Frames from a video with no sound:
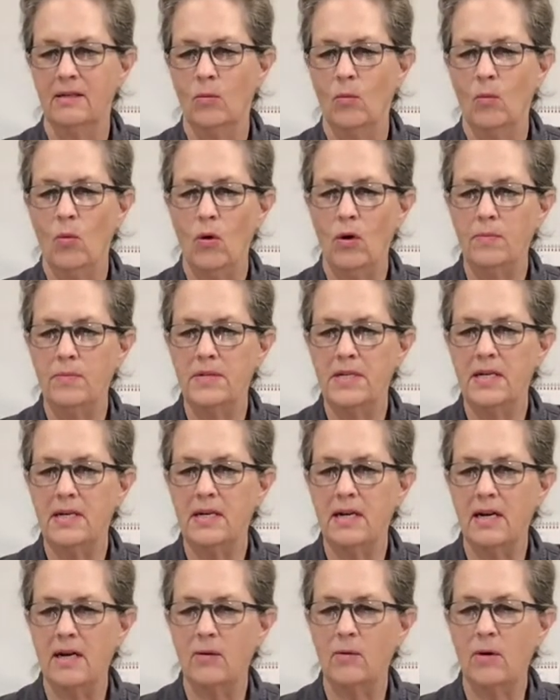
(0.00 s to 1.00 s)
Warm
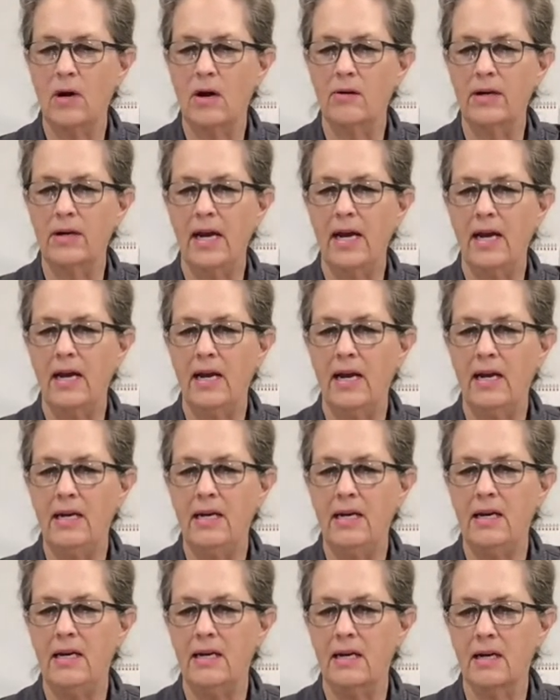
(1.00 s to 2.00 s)
today, around
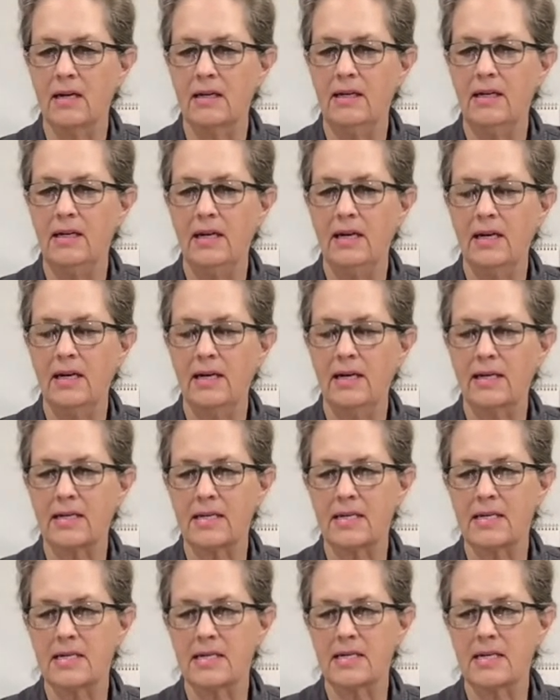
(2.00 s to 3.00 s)
80.
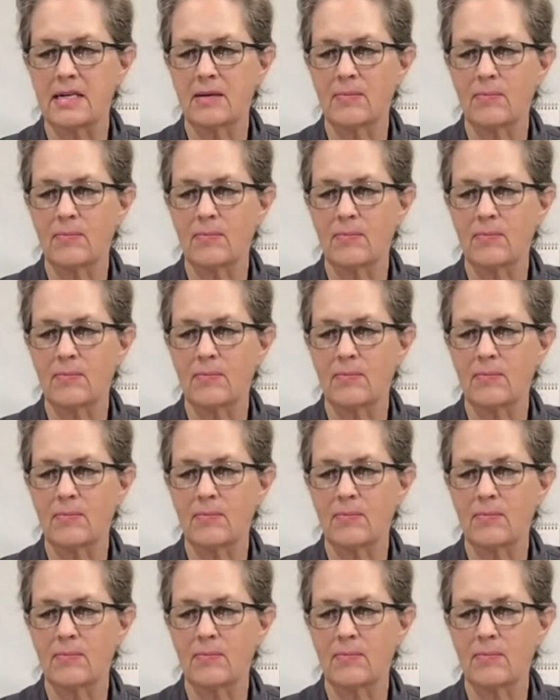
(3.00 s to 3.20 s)
Yes.